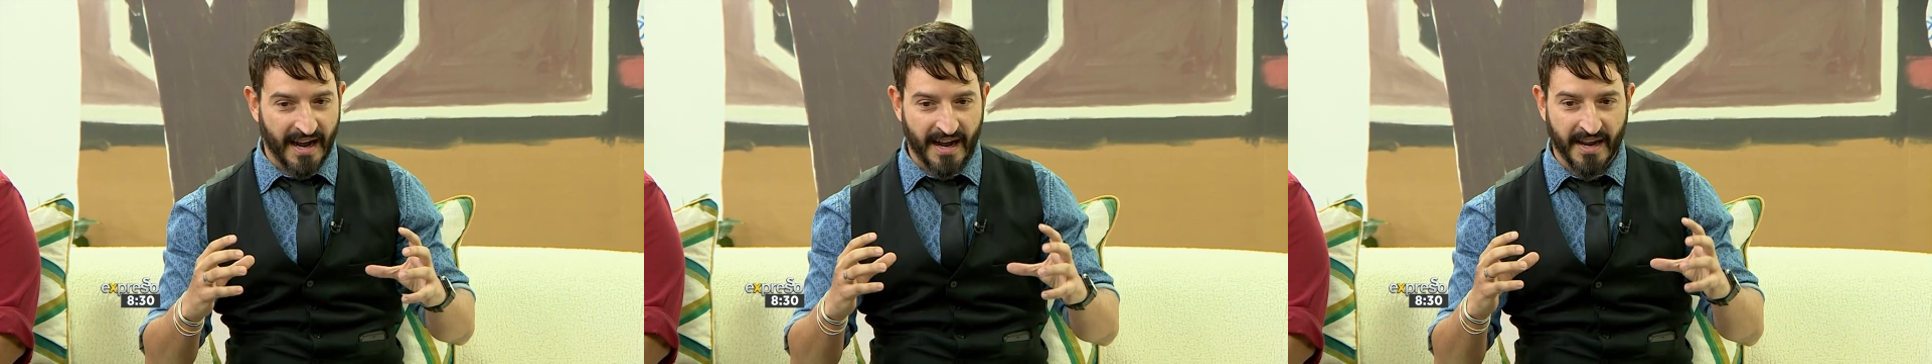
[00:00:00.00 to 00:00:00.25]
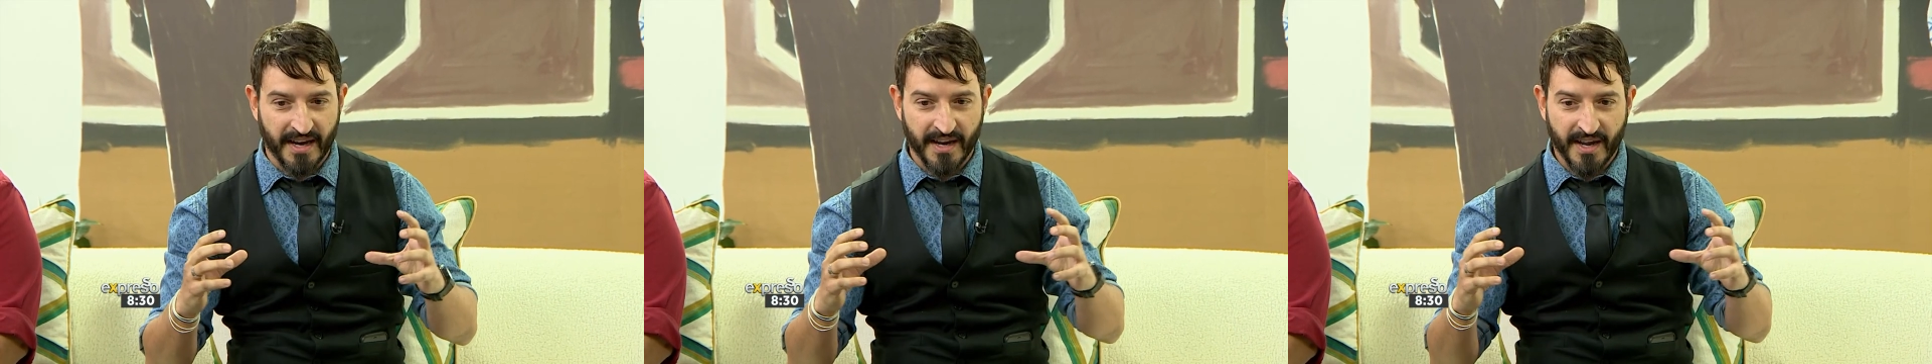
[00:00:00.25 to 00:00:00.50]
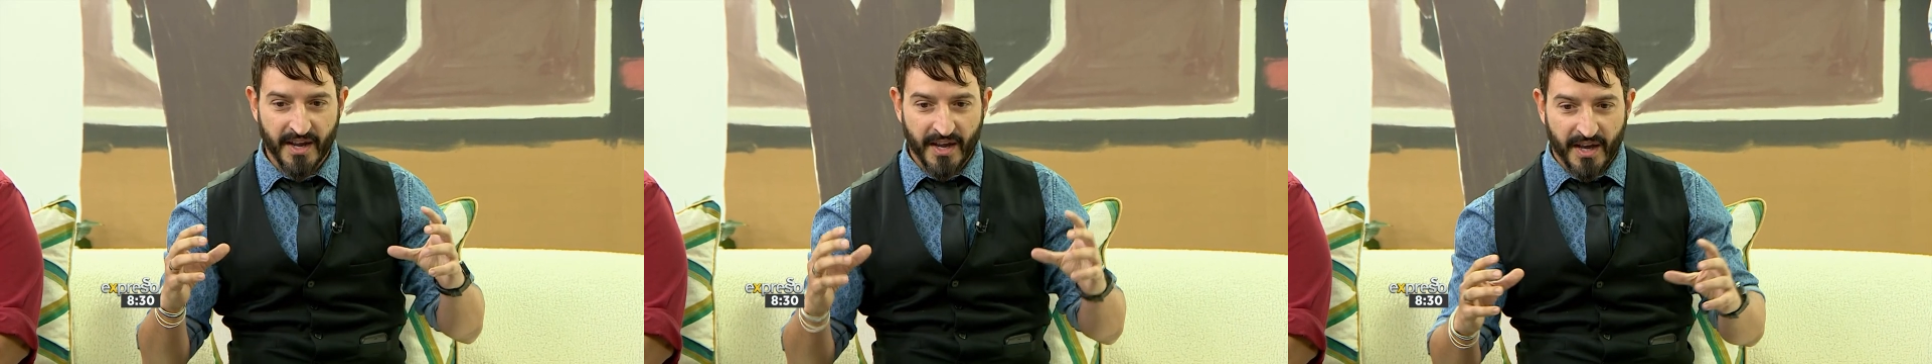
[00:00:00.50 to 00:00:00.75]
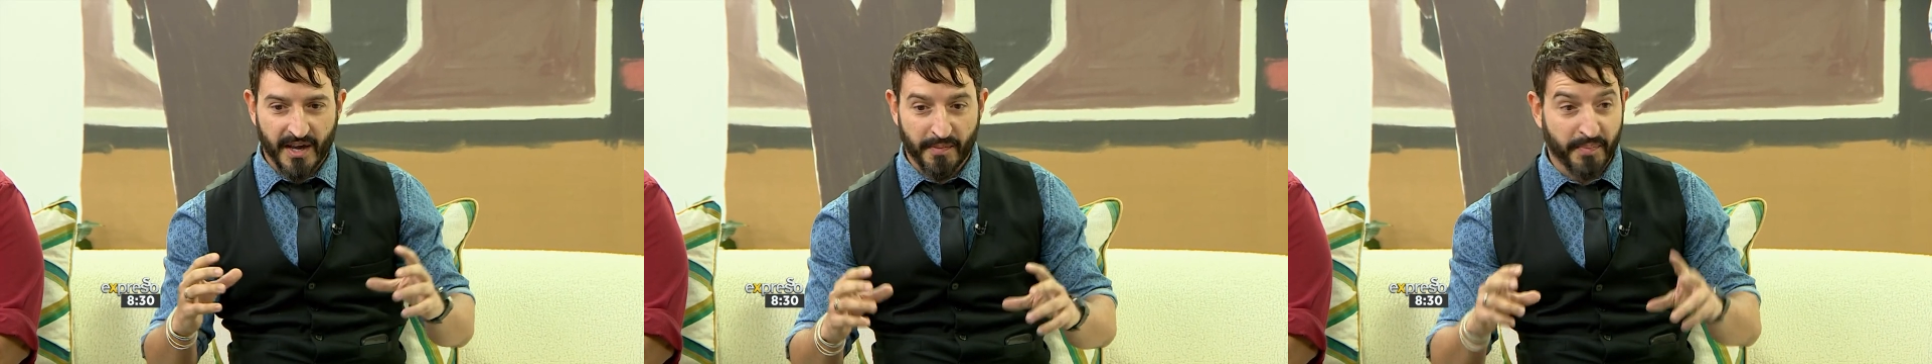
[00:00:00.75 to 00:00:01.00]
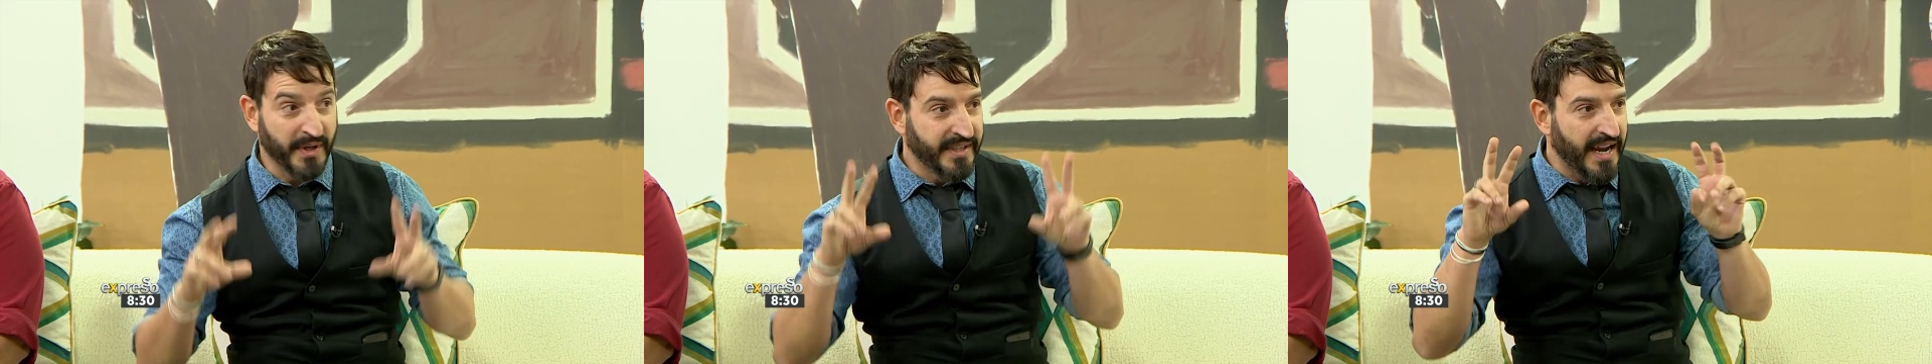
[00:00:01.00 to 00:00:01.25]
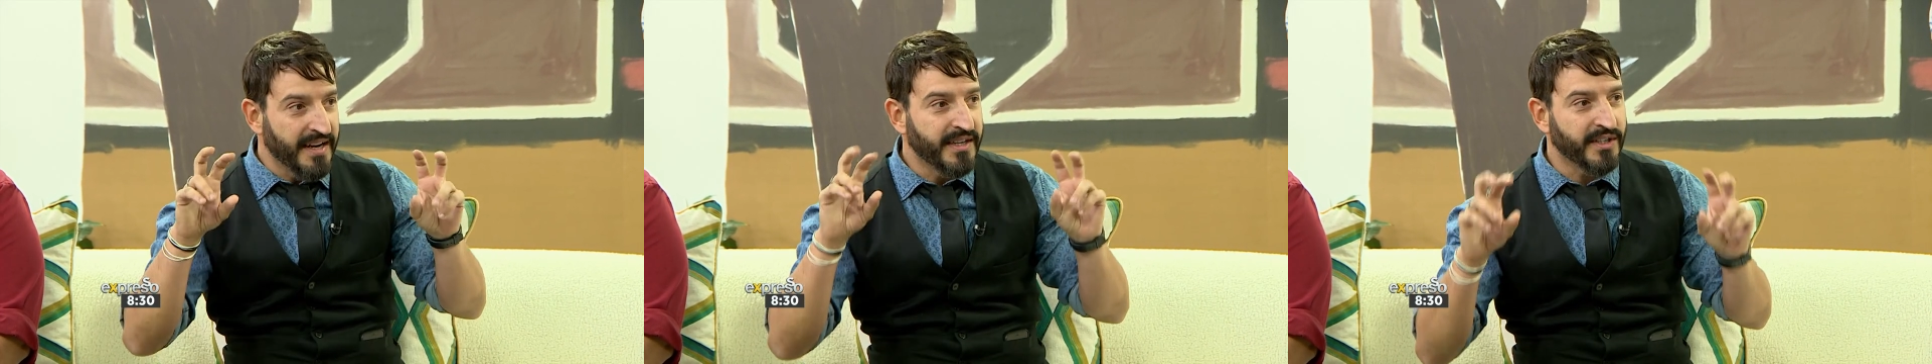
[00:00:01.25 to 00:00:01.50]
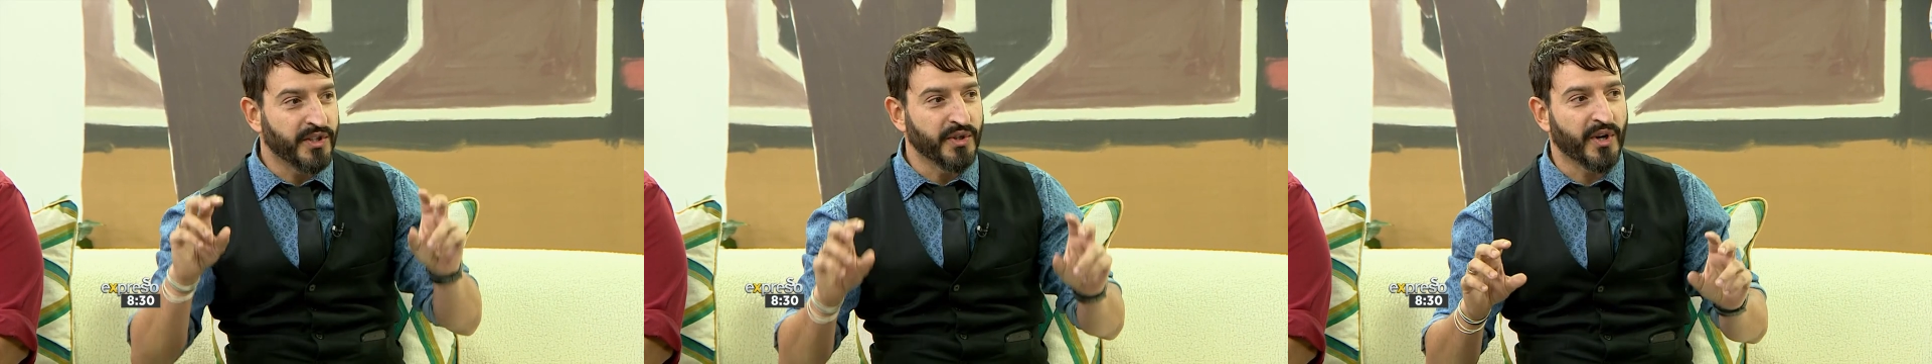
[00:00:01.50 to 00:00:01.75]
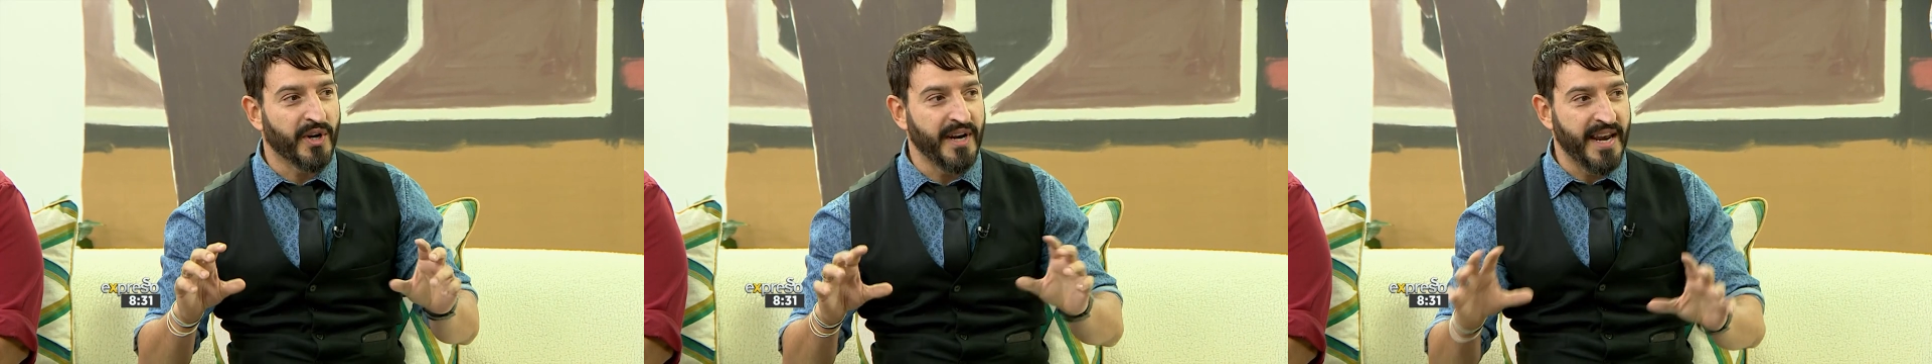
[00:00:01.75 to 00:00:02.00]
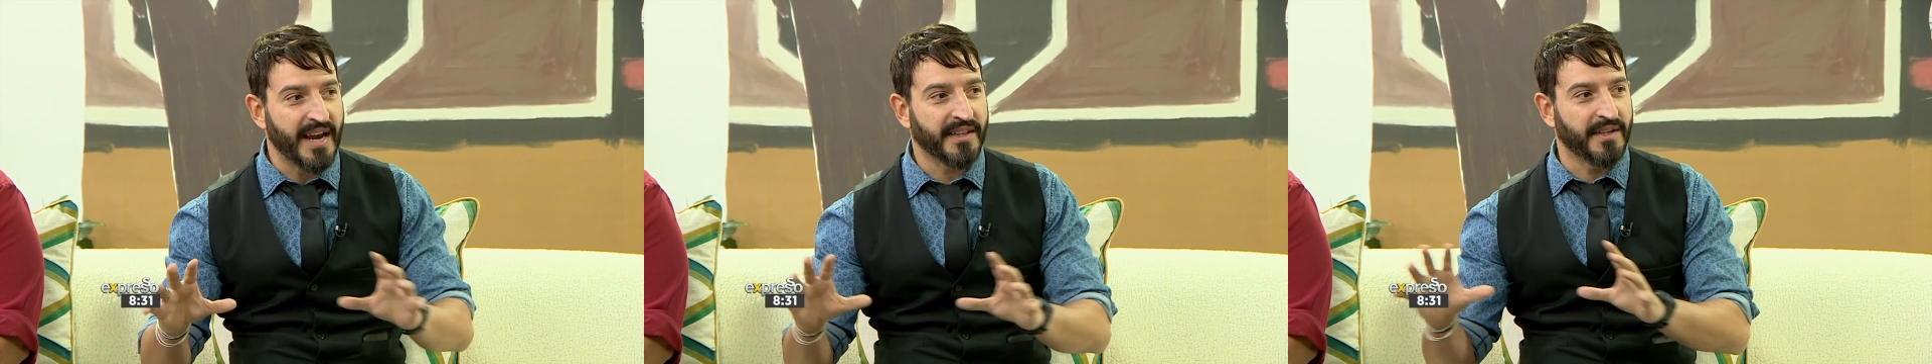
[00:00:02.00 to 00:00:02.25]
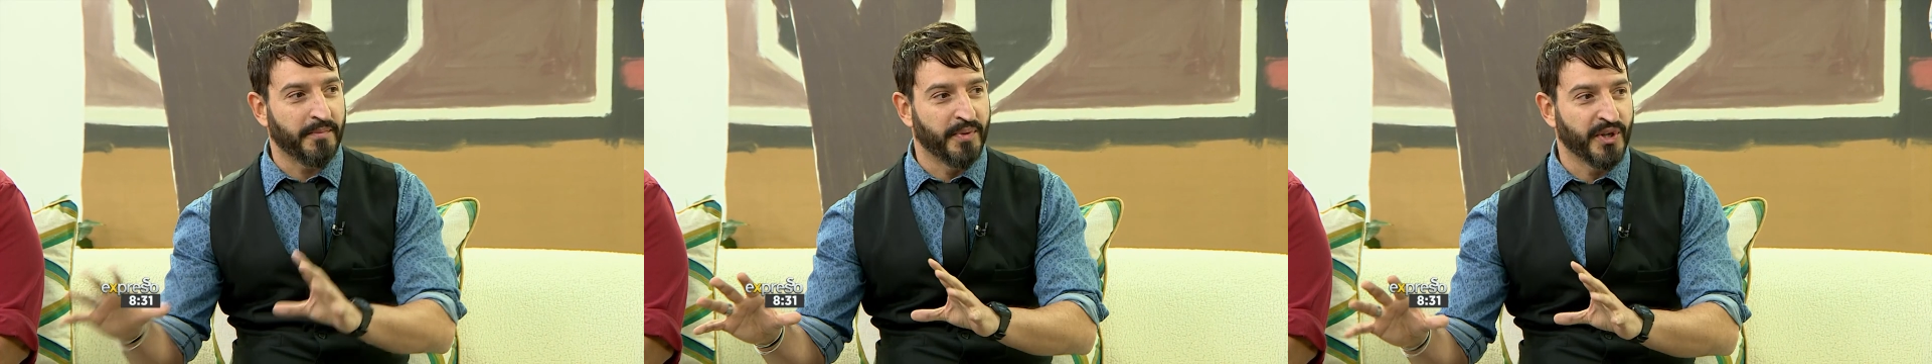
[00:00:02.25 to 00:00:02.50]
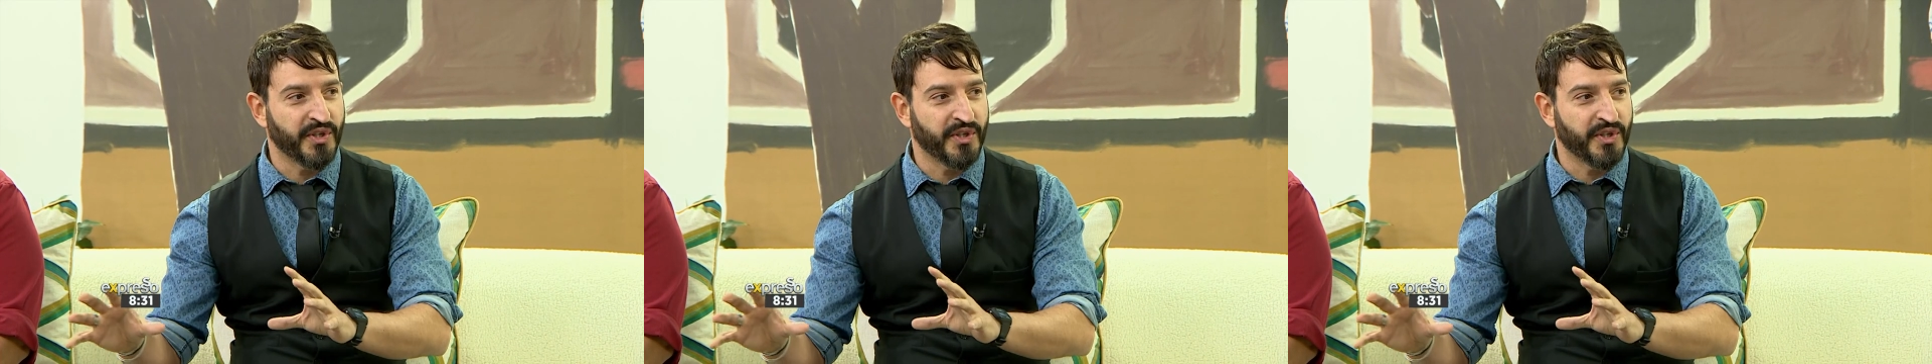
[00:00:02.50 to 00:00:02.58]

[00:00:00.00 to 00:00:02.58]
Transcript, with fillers: I pretended to connect a